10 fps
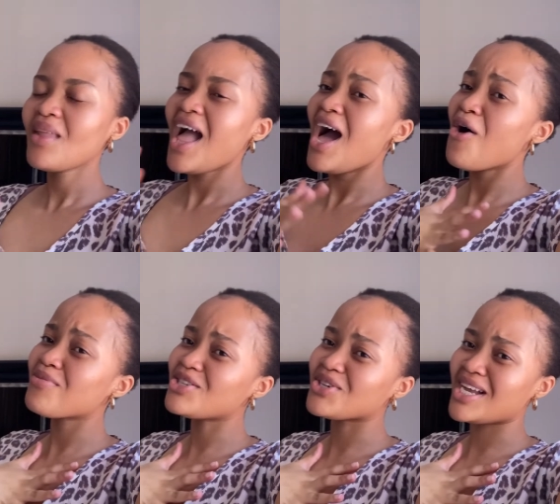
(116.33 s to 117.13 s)
I hope
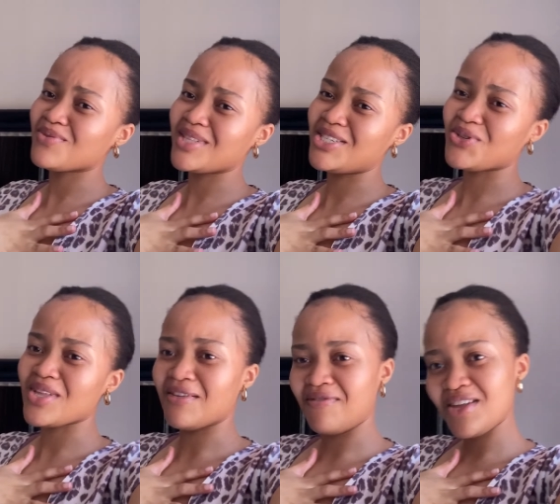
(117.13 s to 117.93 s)
that you guys will enjoy
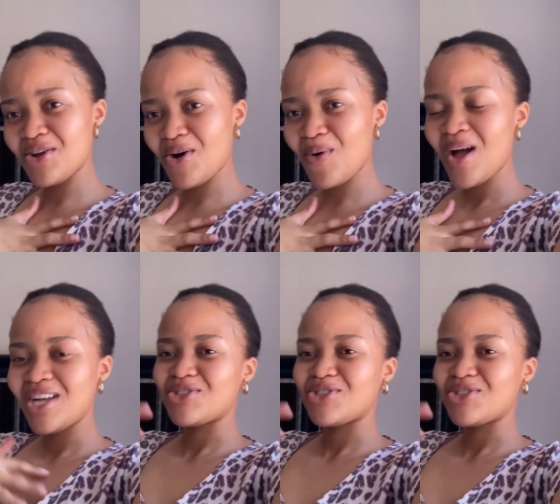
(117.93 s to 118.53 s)
the video.